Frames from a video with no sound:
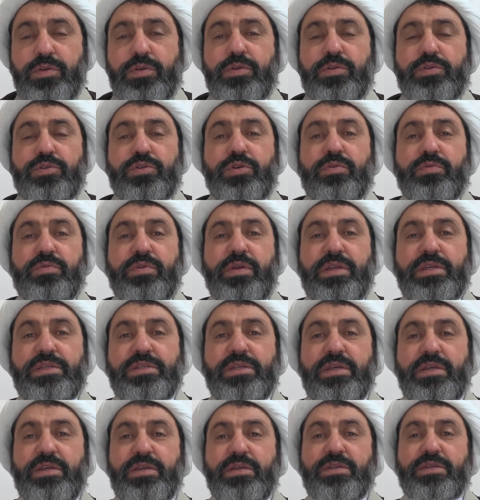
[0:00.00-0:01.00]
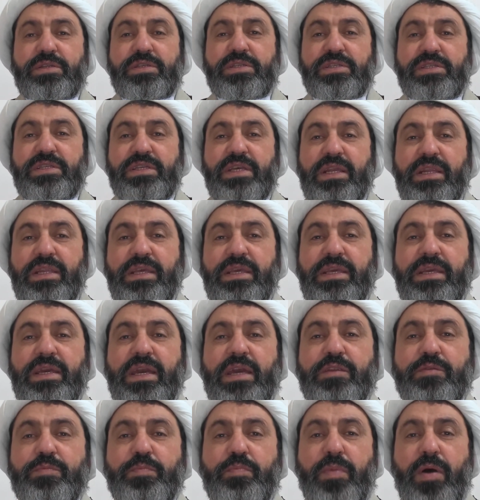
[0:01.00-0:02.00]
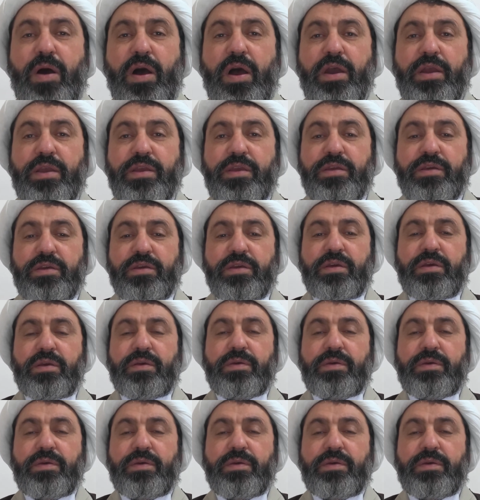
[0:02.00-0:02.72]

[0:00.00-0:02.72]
So there is a selling and buying